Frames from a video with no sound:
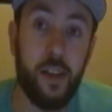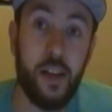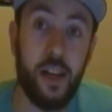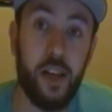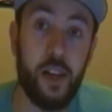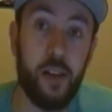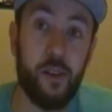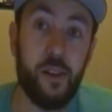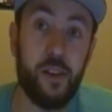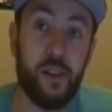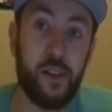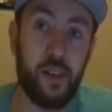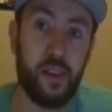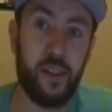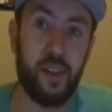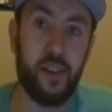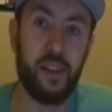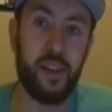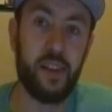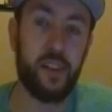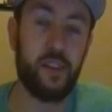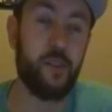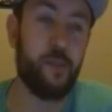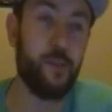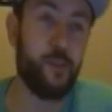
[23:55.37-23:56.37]
Anyways, I
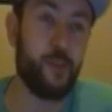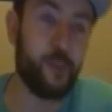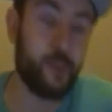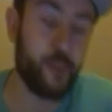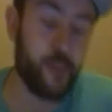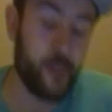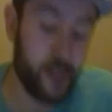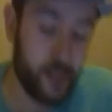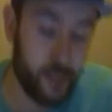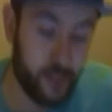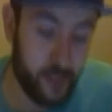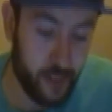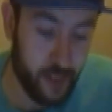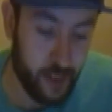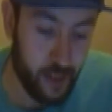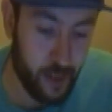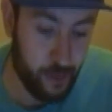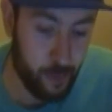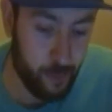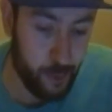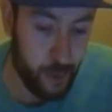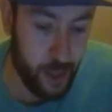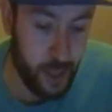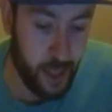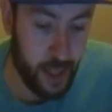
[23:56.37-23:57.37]
think that's officially on
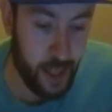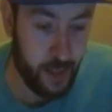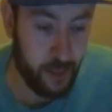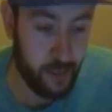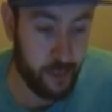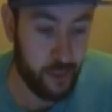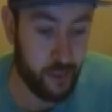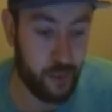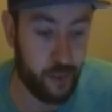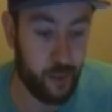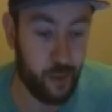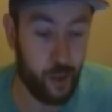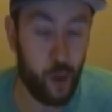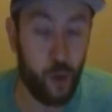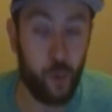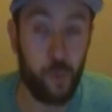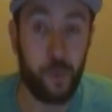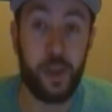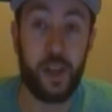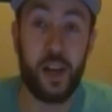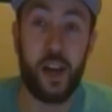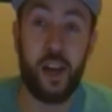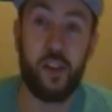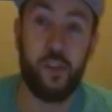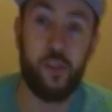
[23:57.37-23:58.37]
today's reaction. So I hope
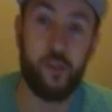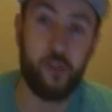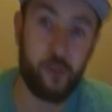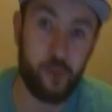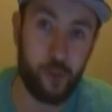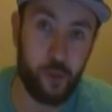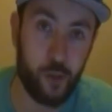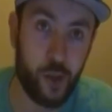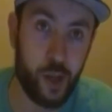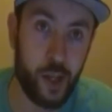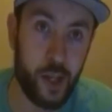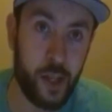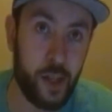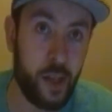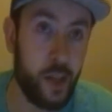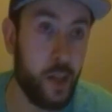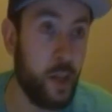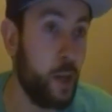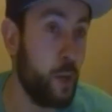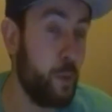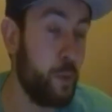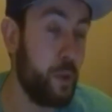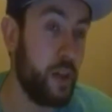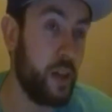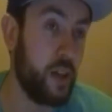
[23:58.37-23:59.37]
you guys enjoyed.
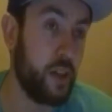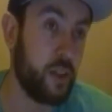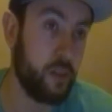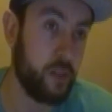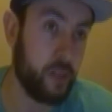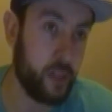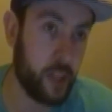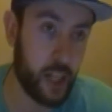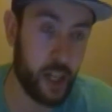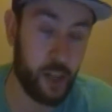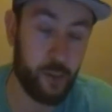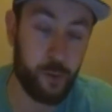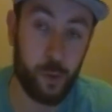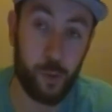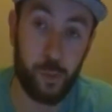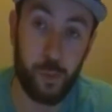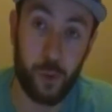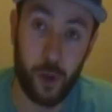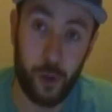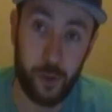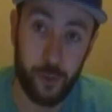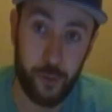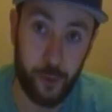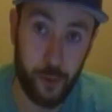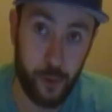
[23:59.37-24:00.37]
Be on the lookout for
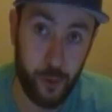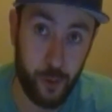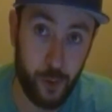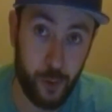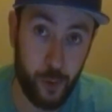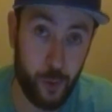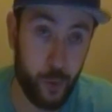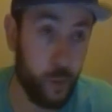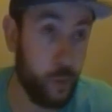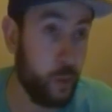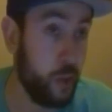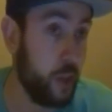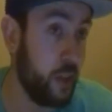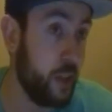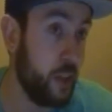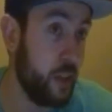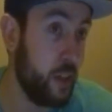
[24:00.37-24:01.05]
part two,